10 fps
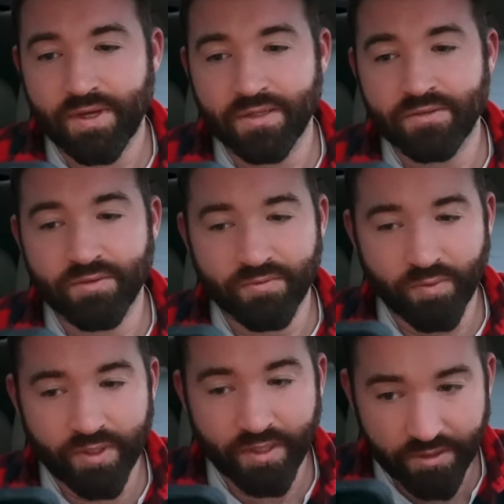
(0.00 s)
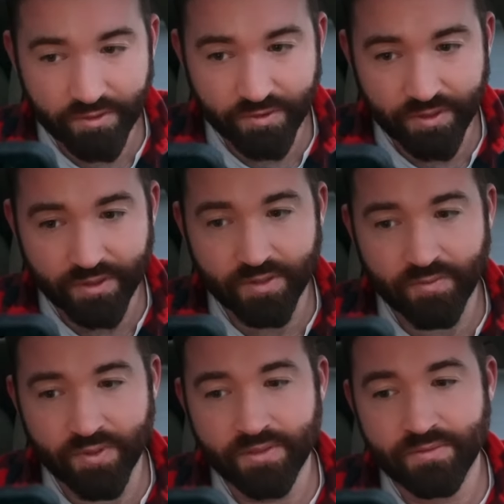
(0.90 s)
And to avoid injury, you're going to
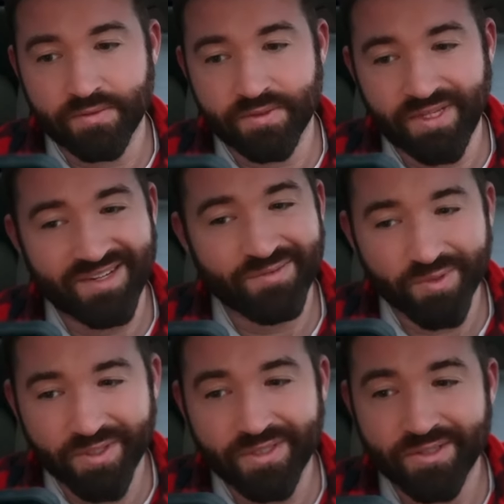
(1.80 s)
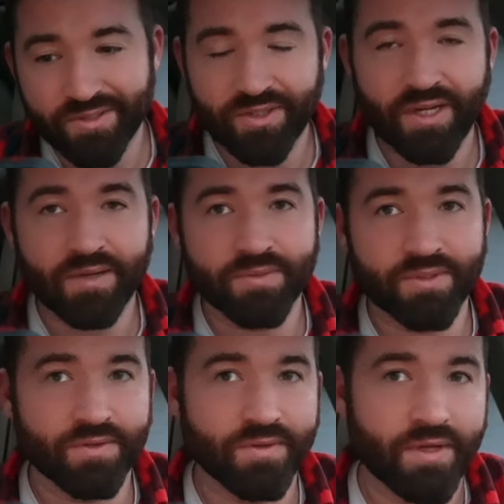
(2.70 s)
want to stay in really good shape.
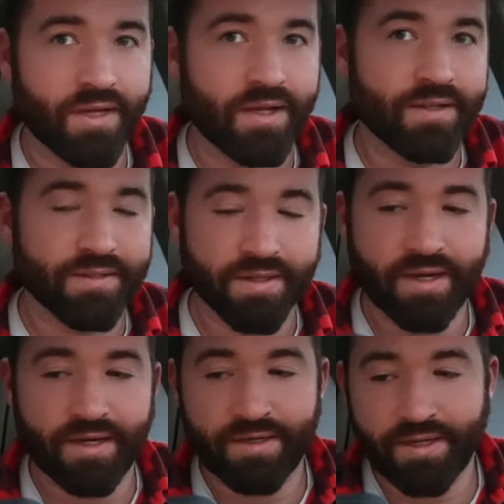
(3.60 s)
So, diet and